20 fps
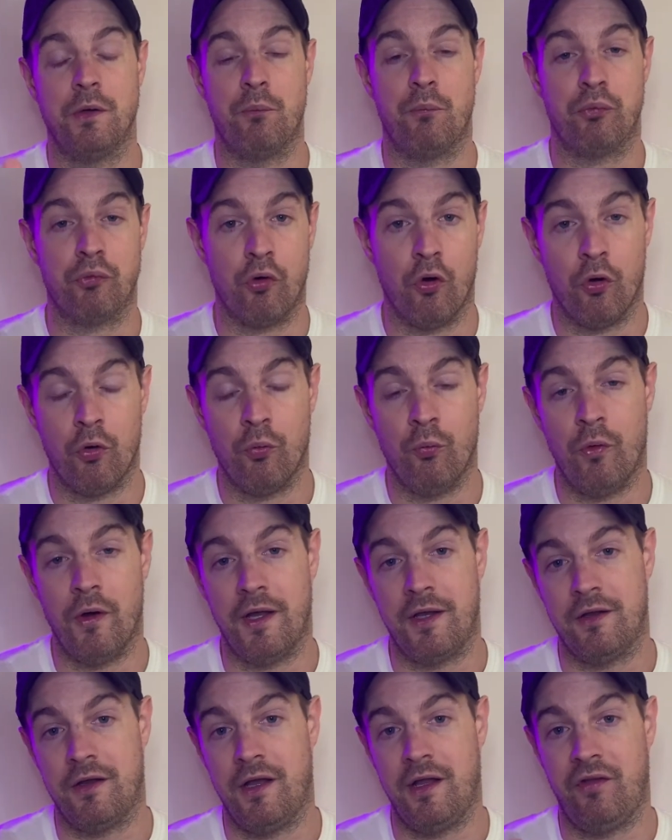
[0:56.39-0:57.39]
the broken
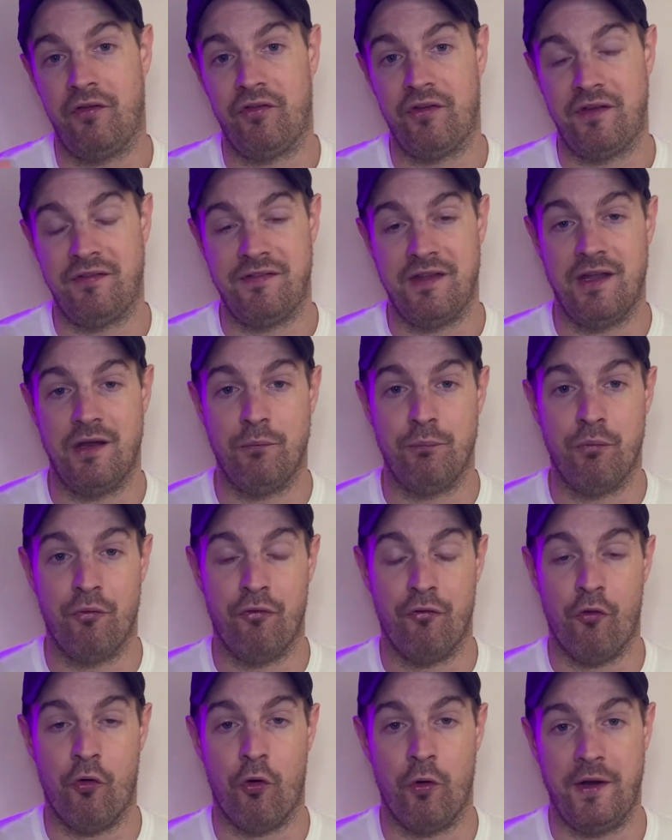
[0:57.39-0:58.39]
white lines and did it
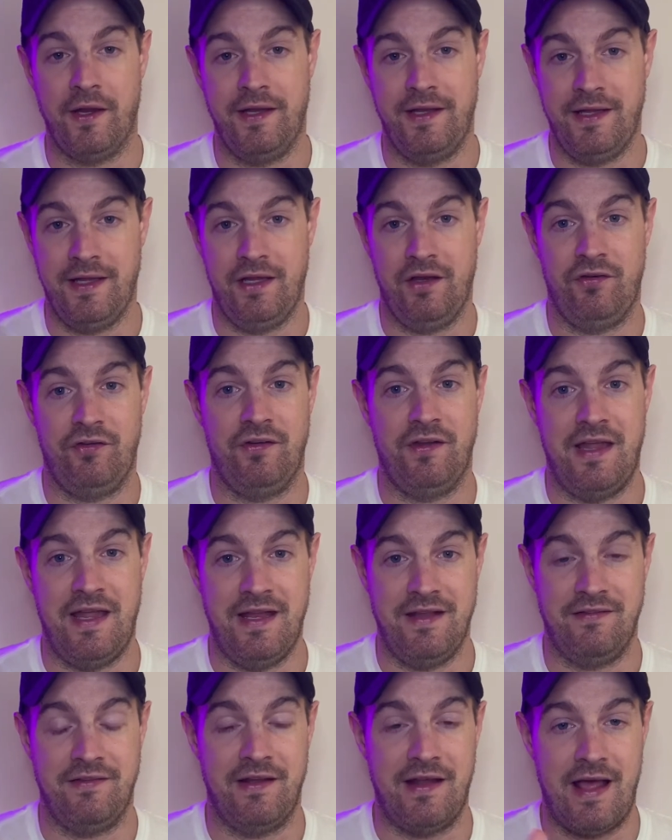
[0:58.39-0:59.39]
before he hit
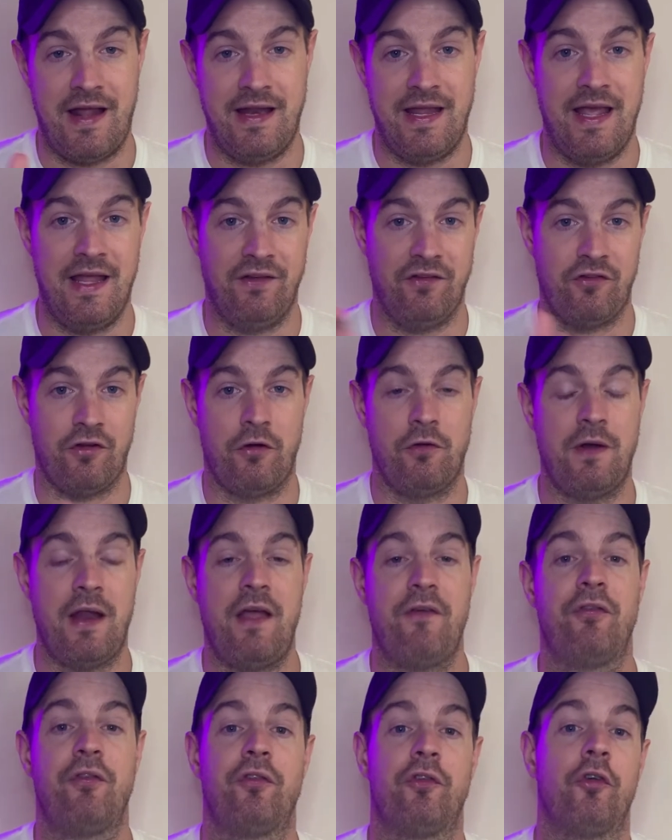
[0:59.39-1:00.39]
into that lane to turn
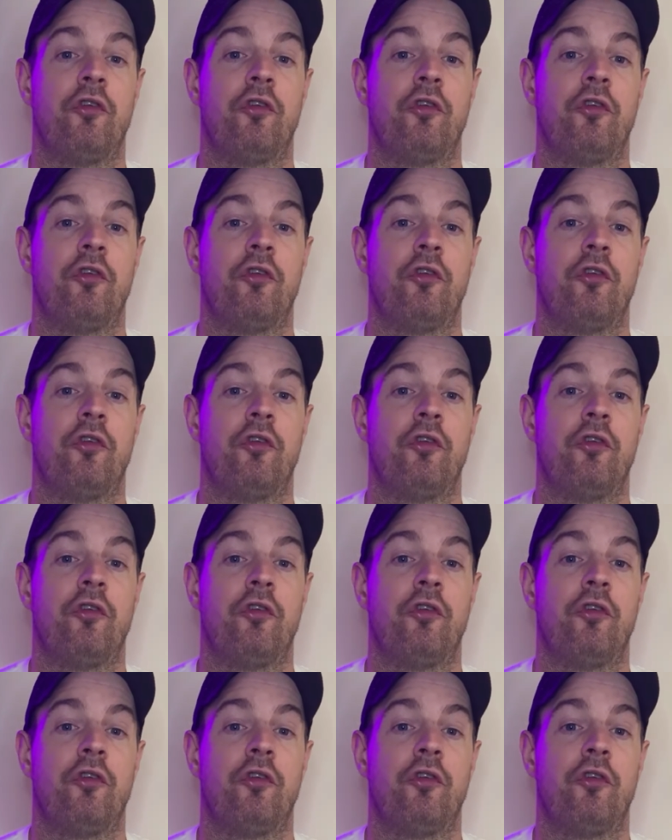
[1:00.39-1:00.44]
left,